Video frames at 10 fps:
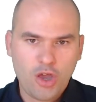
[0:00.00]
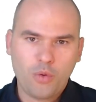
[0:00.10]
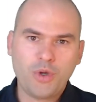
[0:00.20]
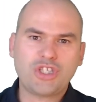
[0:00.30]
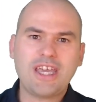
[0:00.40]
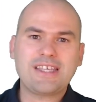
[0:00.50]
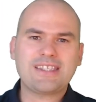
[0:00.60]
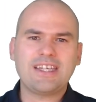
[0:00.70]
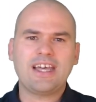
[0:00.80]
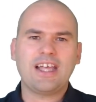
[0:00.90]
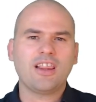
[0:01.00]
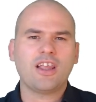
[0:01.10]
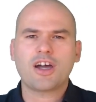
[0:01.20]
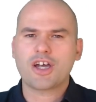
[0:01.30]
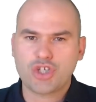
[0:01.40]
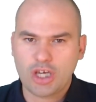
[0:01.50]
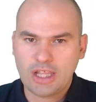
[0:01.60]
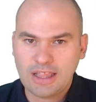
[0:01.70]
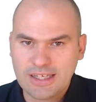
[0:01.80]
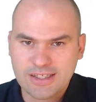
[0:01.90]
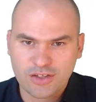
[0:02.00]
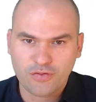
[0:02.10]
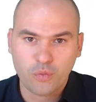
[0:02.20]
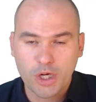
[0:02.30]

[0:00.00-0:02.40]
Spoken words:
which takes in a large list of